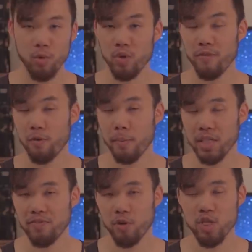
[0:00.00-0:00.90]
When the
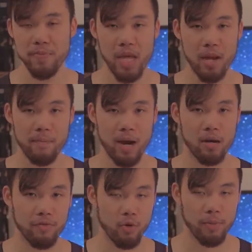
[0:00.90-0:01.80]
Formics first began
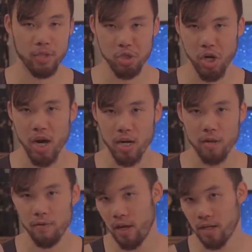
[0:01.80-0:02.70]
bioforming
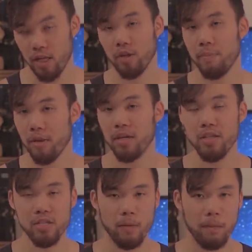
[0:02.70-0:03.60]
China and killing
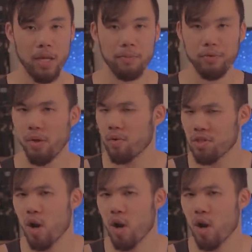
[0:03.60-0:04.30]
millions of people, there was